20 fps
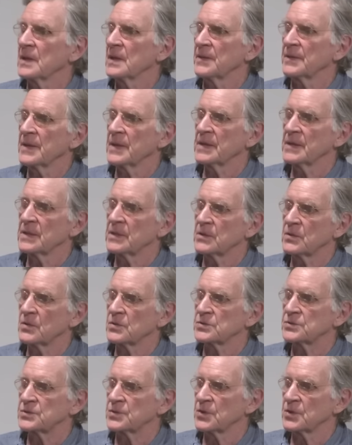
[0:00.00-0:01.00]
And then he
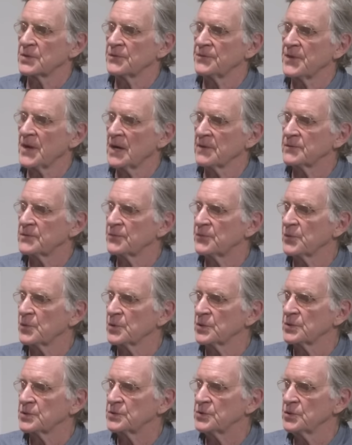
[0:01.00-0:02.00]
goes 35 to
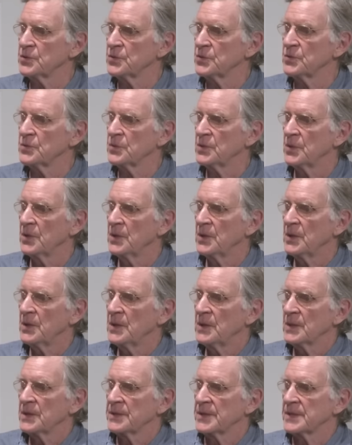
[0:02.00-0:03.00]
42.
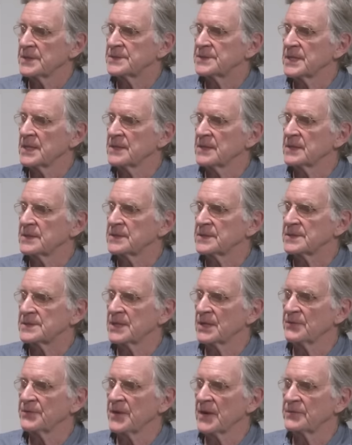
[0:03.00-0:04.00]
They say that the
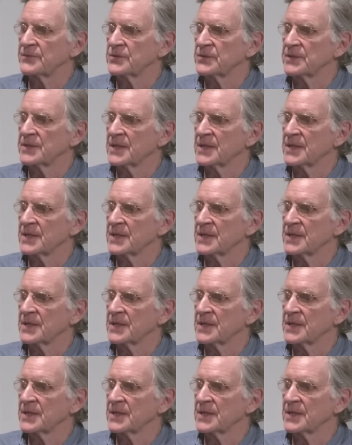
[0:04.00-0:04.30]
self after